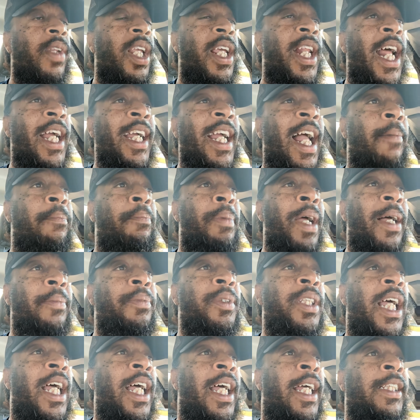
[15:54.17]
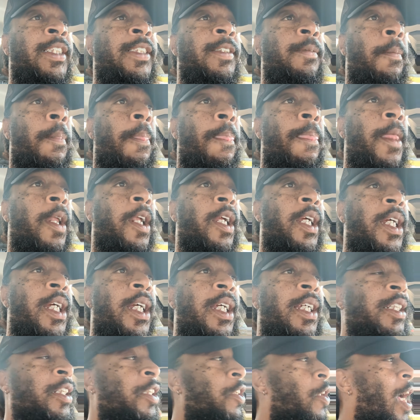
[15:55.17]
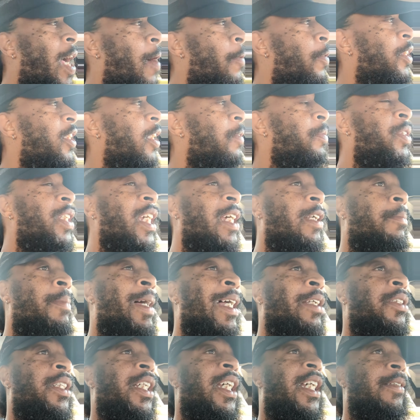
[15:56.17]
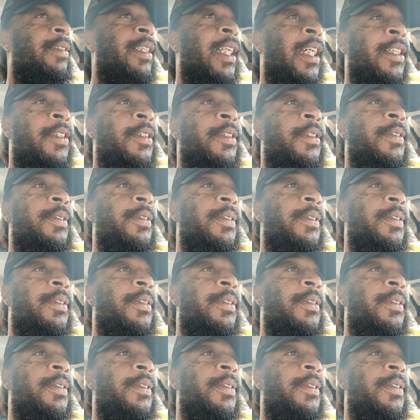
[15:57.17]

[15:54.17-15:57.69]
and I got baptized. You know, I was upset about that now.